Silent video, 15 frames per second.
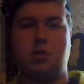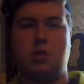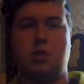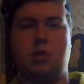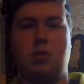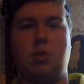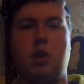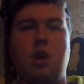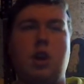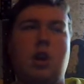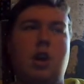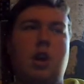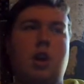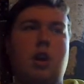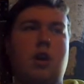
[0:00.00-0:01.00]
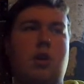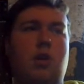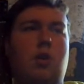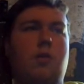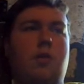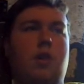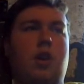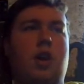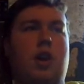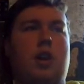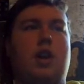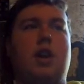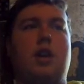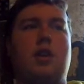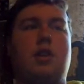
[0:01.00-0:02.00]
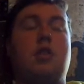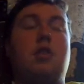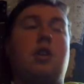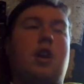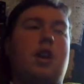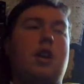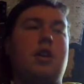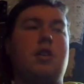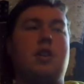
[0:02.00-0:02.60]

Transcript: So overall, I kind